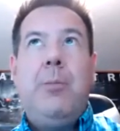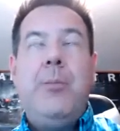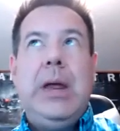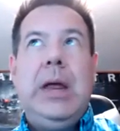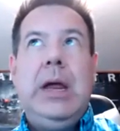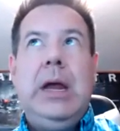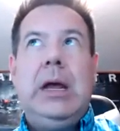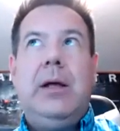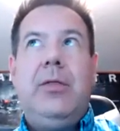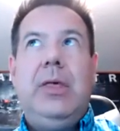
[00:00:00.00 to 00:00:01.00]
be
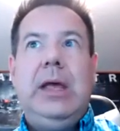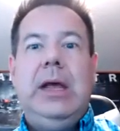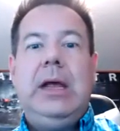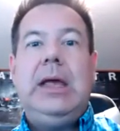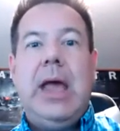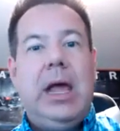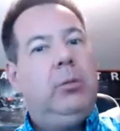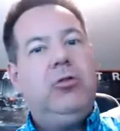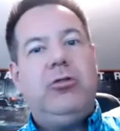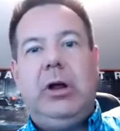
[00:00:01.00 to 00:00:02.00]
the
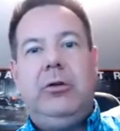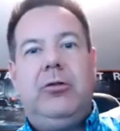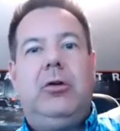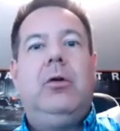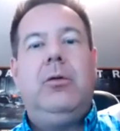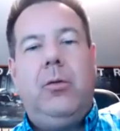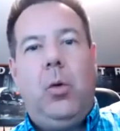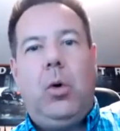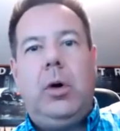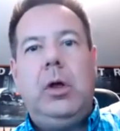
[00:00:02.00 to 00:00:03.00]
game changer
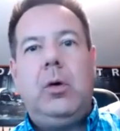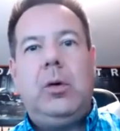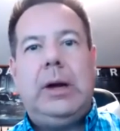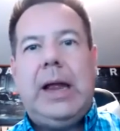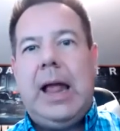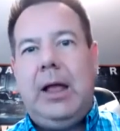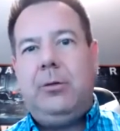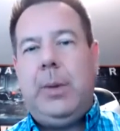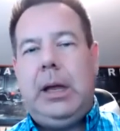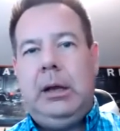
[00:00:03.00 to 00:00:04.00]
for you. It has
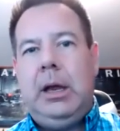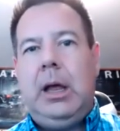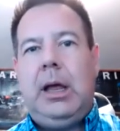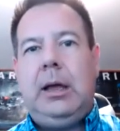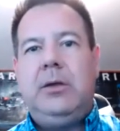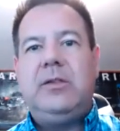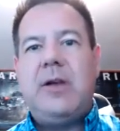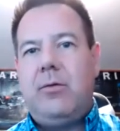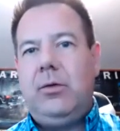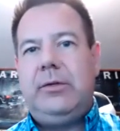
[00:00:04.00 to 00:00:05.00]
been on
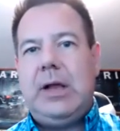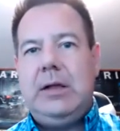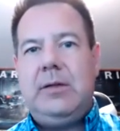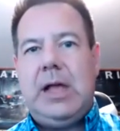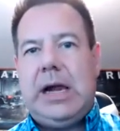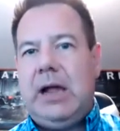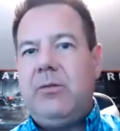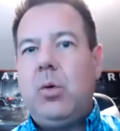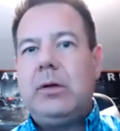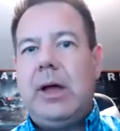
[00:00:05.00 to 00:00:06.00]
several sites that I've
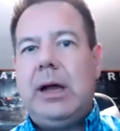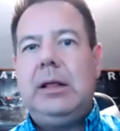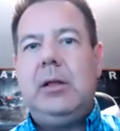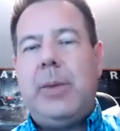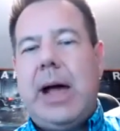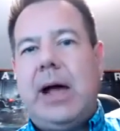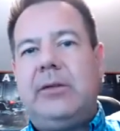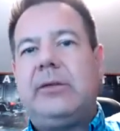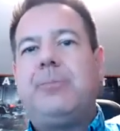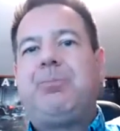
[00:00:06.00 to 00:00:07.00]
worked on in the
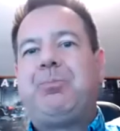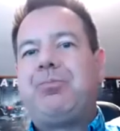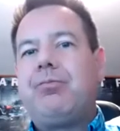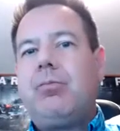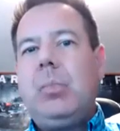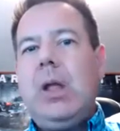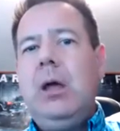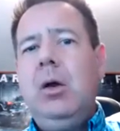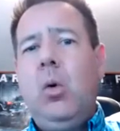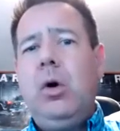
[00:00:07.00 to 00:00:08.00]
past.
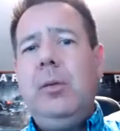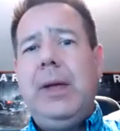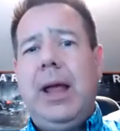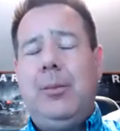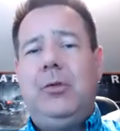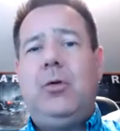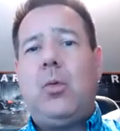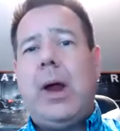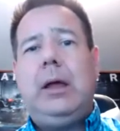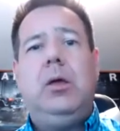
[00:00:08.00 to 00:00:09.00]
in order to be able to
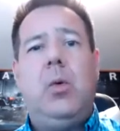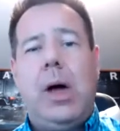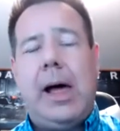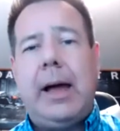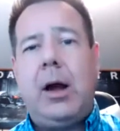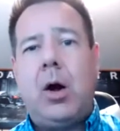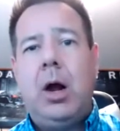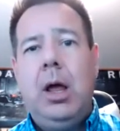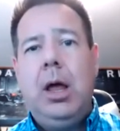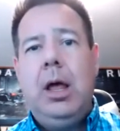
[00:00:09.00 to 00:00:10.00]
rank you higher
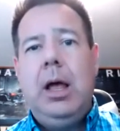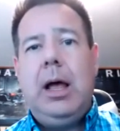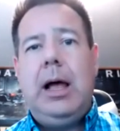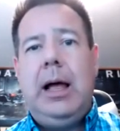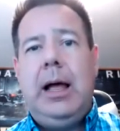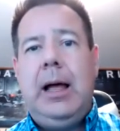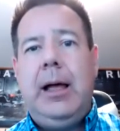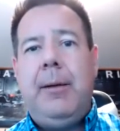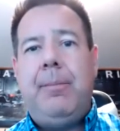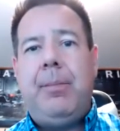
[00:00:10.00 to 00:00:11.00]

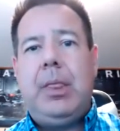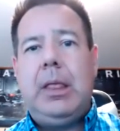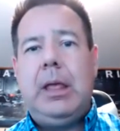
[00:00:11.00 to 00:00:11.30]
along